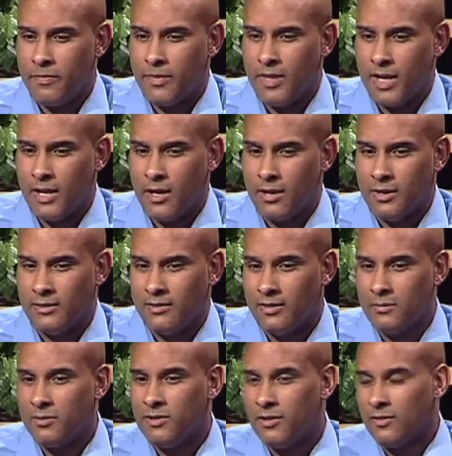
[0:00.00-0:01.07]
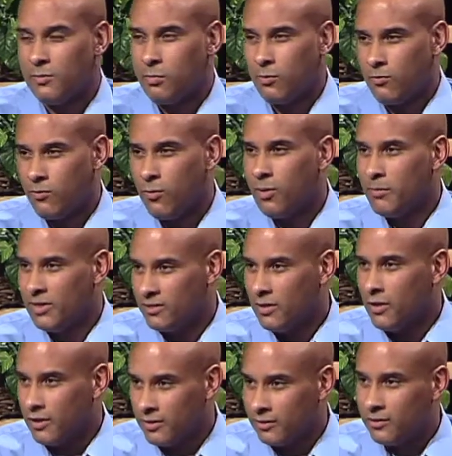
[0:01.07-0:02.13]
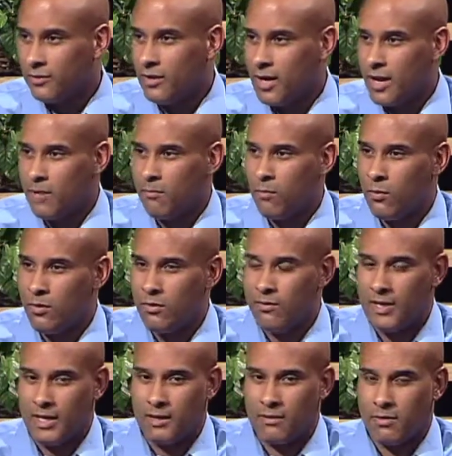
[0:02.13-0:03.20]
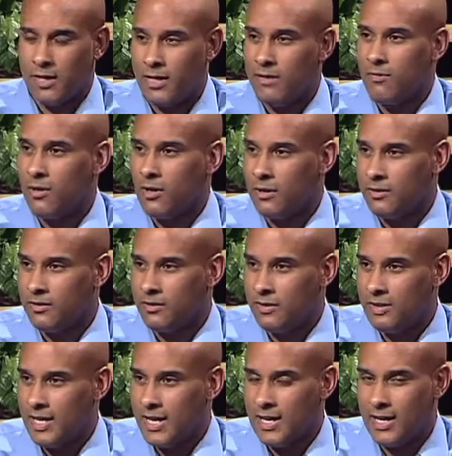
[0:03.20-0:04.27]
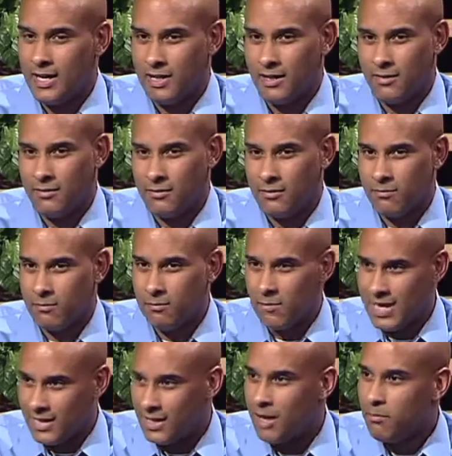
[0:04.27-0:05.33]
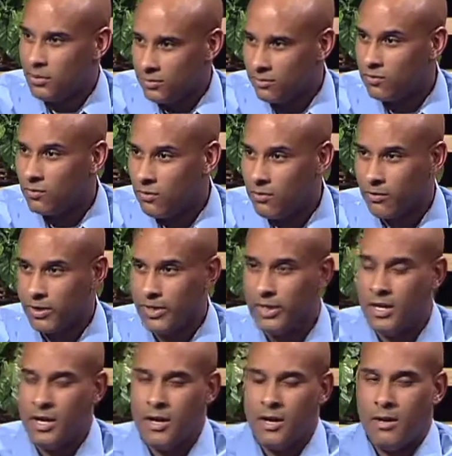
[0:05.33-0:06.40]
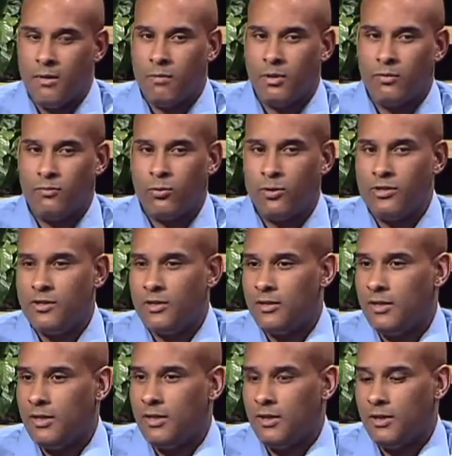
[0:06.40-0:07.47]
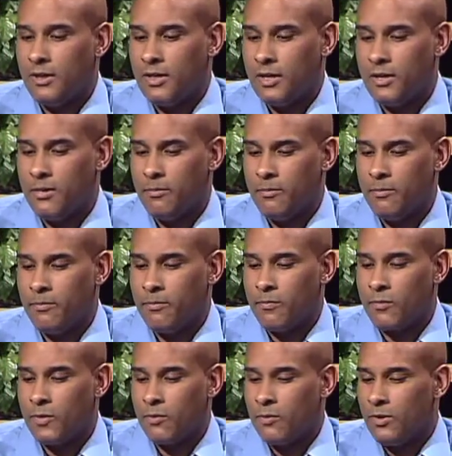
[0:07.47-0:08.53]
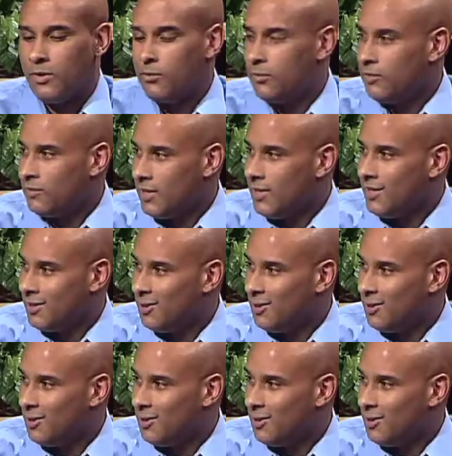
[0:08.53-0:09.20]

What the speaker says: They are in some sense performance artists. I'm more of a creative artist in that I make up a story. But unfortunately, what he was saying